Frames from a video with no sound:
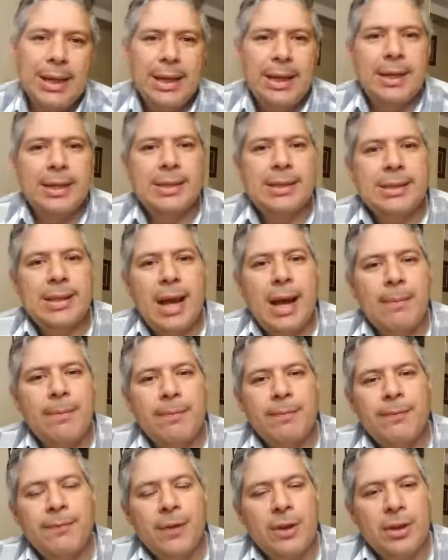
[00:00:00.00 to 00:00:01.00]
It is
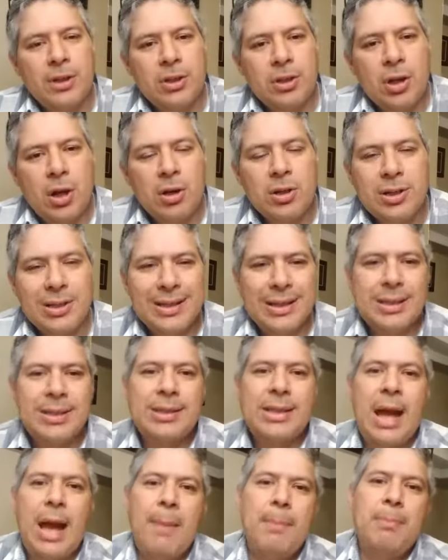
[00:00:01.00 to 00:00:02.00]
time for the church to
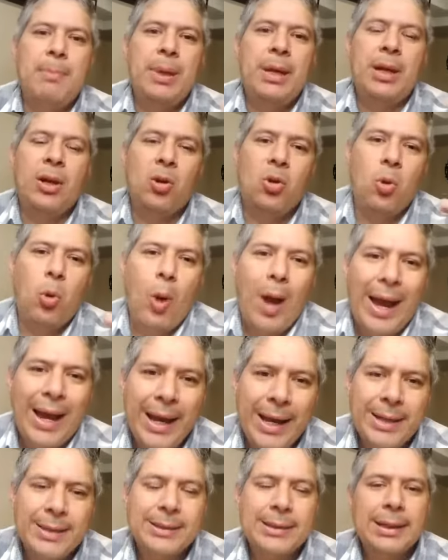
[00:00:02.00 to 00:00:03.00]
stop being
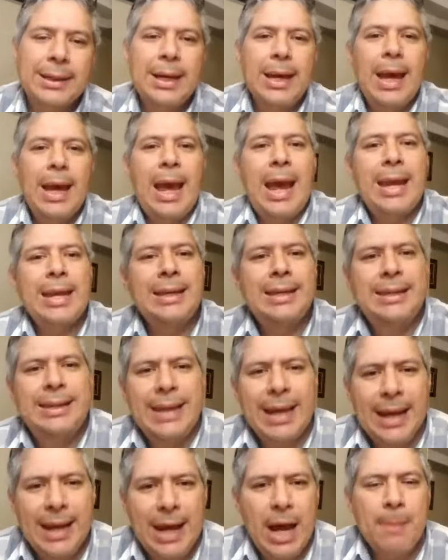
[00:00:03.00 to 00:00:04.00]
quiet and
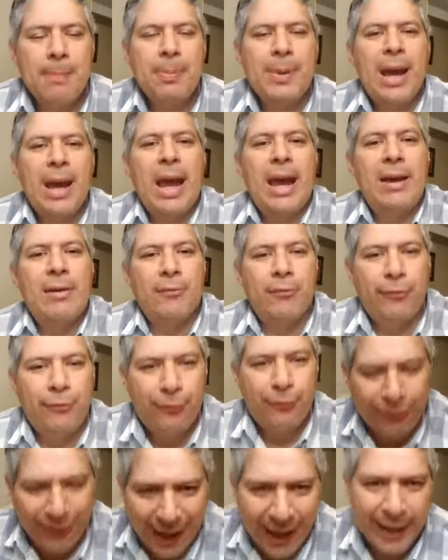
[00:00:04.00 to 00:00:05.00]
get up and
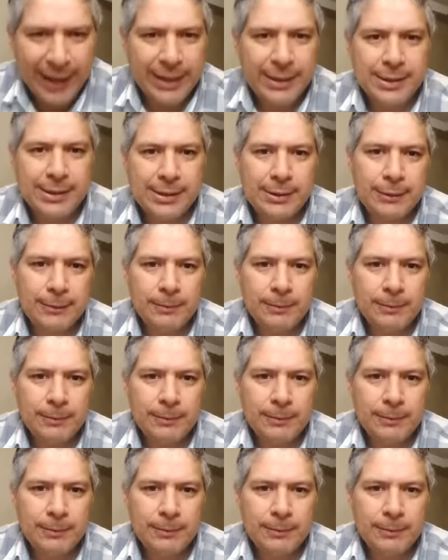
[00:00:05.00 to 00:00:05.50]
fight.